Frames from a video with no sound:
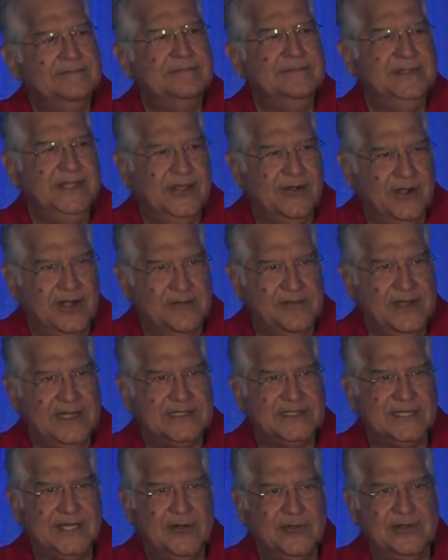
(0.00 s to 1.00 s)
The order
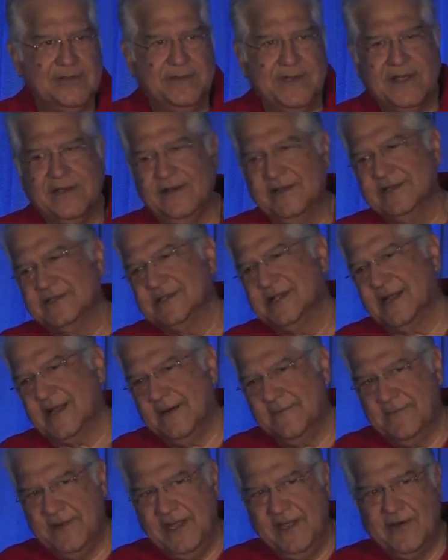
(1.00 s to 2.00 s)
went south because the
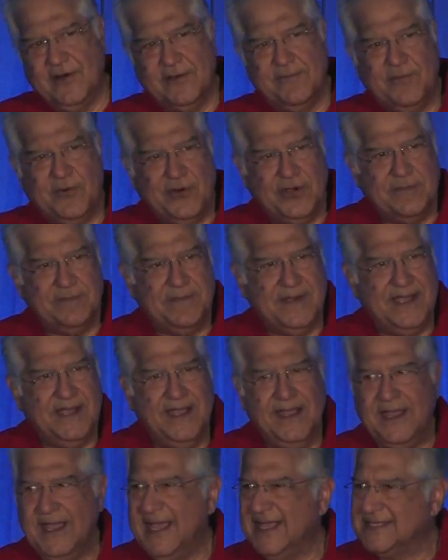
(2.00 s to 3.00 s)
company got bought
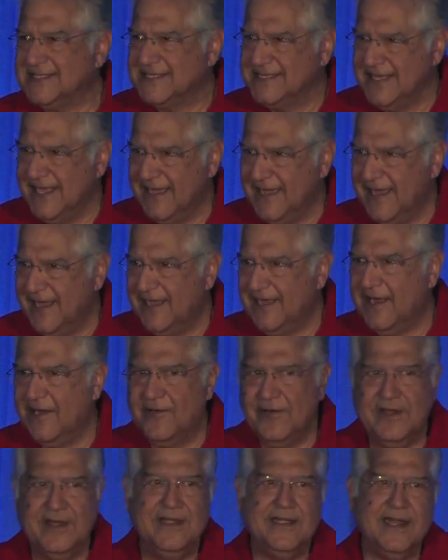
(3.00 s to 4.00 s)
by SCI
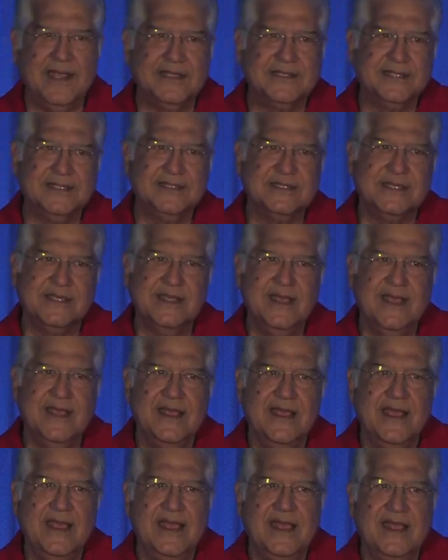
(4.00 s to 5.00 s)
out in Texas.
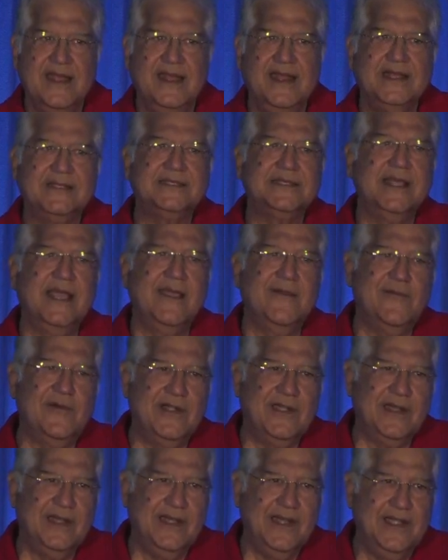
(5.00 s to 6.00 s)
And SCI
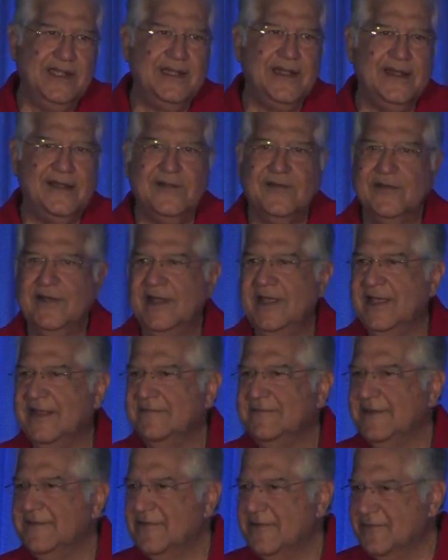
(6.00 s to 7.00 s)
wanted Intel only,
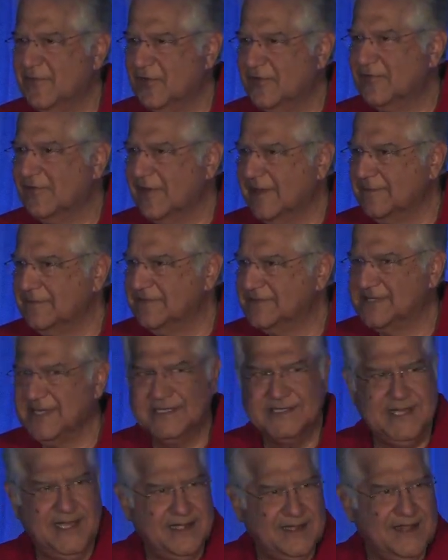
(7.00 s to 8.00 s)
and we were Motorola
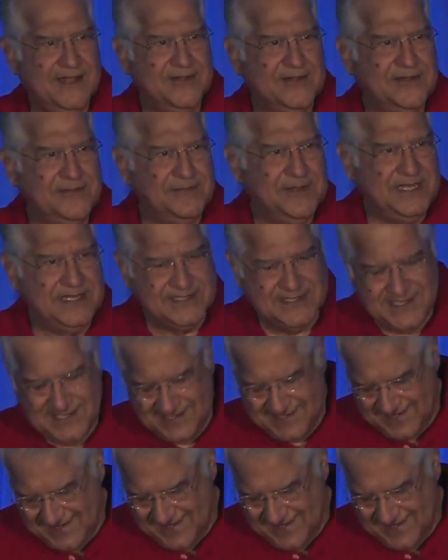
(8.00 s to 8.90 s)
68,000 based.